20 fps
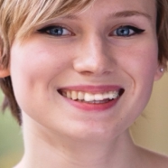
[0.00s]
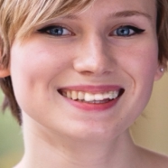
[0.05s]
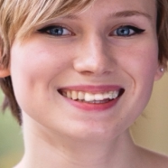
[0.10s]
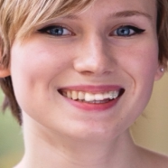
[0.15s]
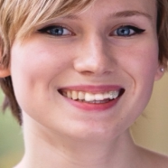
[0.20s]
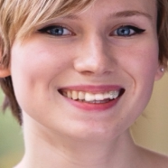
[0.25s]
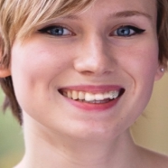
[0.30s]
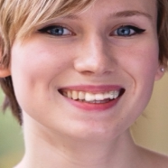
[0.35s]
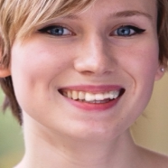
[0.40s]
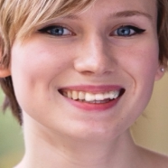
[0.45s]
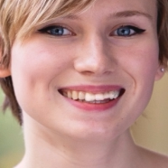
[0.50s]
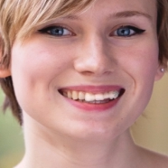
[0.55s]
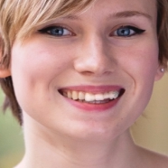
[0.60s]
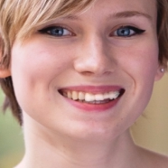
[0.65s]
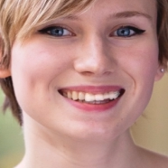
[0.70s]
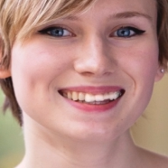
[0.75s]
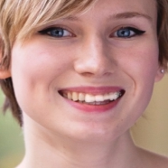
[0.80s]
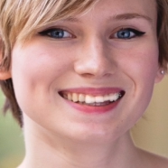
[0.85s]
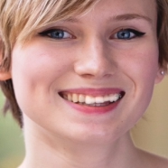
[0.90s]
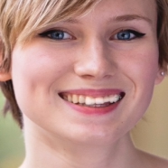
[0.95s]

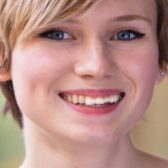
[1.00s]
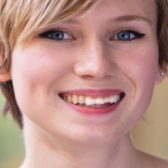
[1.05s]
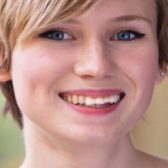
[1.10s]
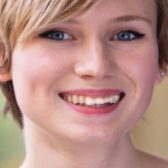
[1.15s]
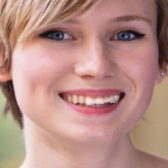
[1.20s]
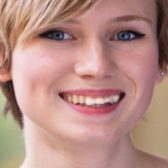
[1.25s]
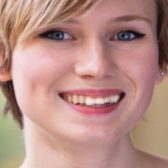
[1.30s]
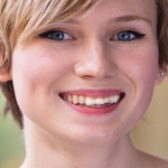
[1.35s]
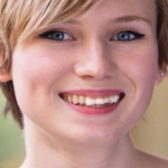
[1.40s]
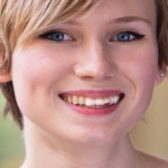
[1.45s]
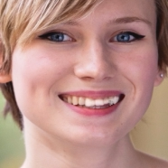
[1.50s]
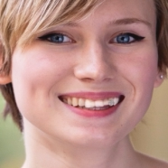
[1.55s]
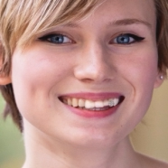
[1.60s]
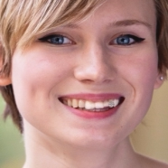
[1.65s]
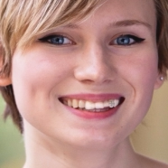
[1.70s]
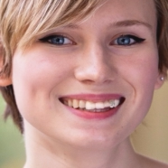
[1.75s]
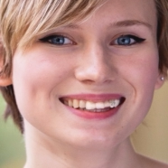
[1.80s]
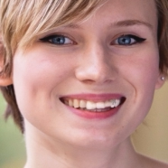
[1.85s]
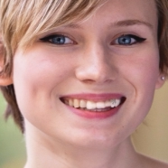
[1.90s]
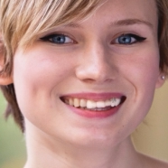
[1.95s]

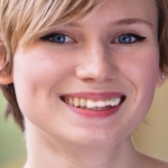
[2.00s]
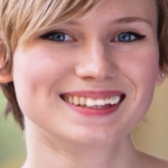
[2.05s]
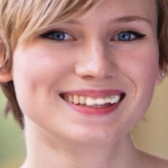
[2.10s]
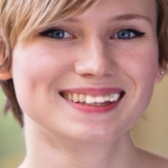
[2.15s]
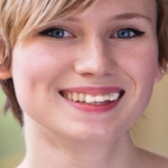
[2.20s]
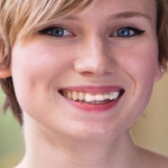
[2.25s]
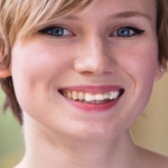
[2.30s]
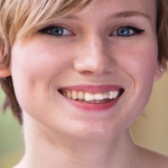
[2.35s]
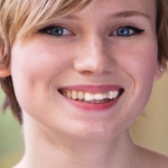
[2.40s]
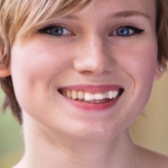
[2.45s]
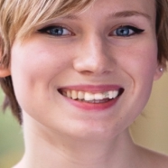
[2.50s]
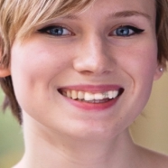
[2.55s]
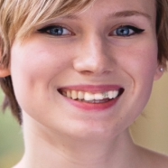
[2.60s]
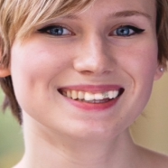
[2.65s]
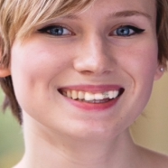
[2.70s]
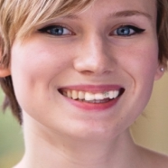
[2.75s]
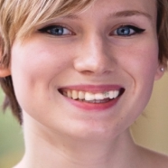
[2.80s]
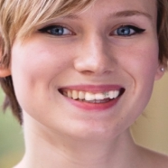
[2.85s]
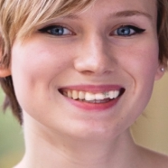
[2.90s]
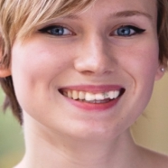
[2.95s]

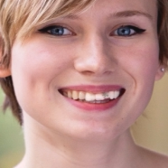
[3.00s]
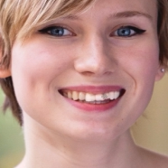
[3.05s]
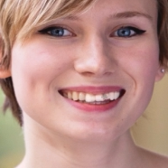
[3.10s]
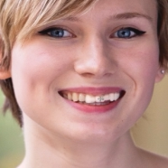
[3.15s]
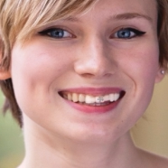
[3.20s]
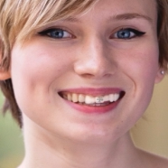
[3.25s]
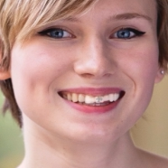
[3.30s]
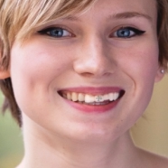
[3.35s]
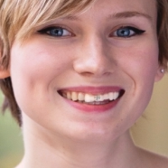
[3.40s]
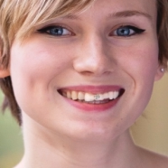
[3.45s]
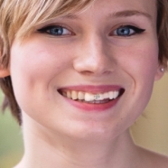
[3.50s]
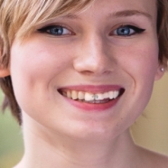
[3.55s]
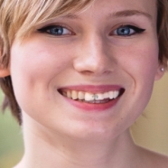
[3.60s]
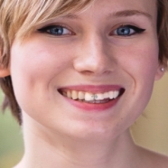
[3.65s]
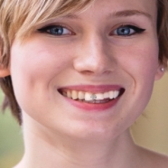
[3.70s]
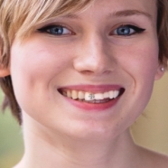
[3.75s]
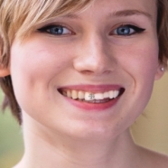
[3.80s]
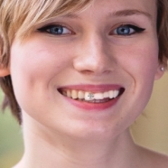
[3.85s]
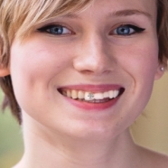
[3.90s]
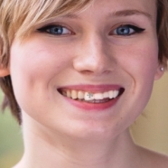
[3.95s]

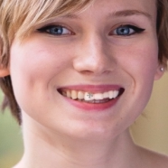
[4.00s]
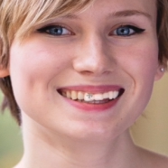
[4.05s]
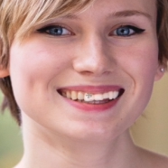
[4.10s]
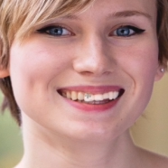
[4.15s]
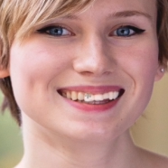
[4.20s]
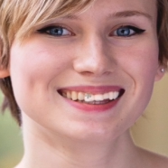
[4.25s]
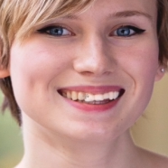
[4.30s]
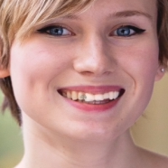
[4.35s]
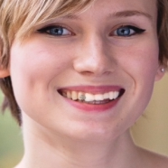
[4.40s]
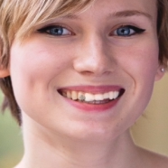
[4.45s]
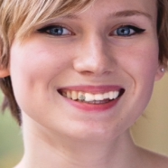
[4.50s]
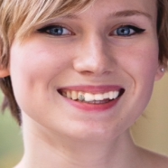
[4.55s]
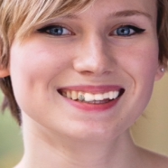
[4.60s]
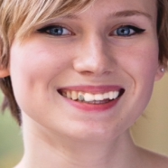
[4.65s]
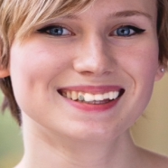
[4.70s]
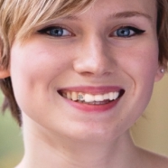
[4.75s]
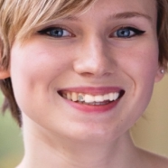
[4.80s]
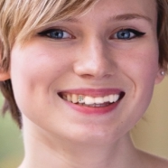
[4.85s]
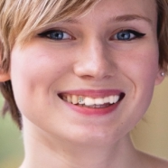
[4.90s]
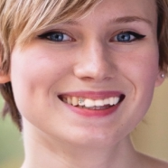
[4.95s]

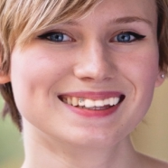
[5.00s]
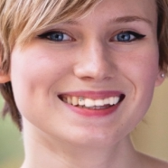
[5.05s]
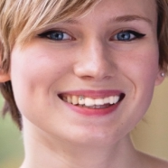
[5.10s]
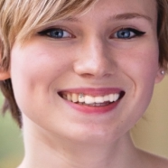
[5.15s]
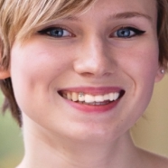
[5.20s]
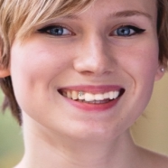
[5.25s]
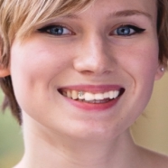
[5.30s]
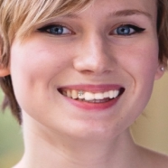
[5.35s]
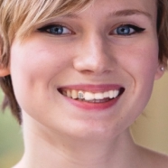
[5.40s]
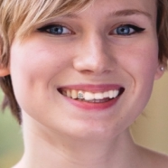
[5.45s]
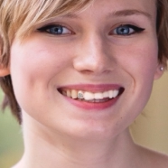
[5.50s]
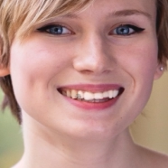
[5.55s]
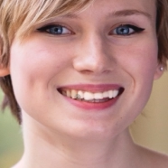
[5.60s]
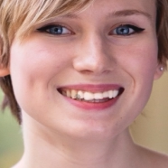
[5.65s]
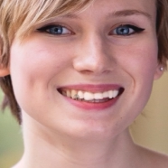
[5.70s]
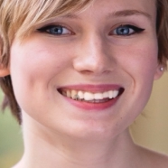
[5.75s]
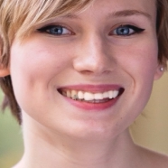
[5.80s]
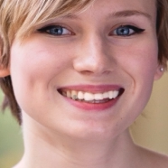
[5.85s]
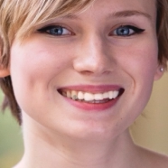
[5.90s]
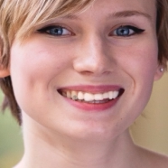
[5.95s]

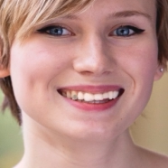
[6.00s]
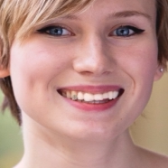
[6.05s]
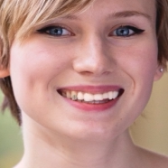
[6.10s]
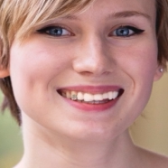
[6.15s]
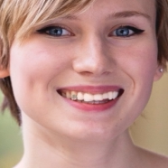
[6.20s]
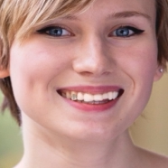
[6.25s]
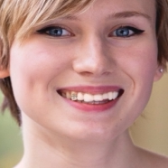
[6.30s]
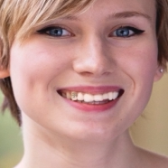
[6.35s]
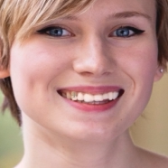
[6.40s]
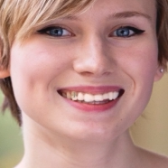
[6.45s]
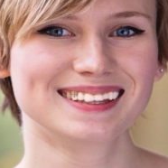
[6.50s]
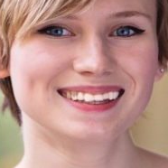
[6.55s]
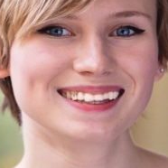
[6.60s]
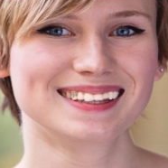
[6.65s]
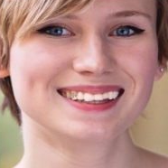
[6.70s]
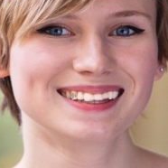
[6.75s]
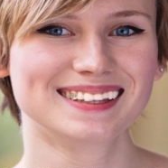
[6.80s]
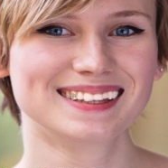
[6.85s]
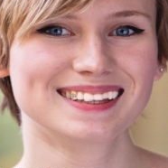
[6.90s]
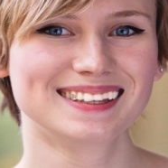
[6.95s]

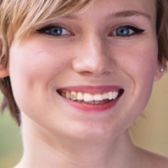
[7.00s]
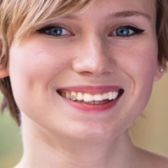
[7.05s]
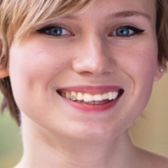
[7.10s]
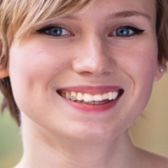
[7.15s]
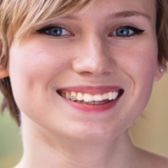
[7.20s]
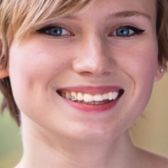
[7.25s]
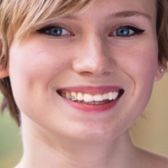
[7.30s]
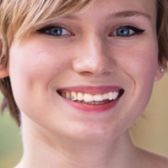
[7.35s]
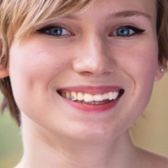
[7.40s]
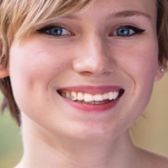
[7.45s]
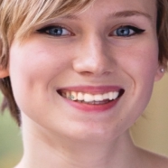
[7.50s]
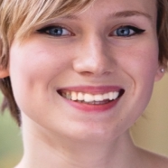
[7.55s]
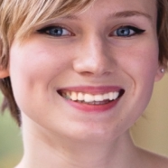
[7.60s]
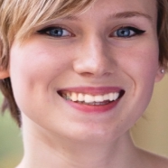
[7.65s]
Nothing is said.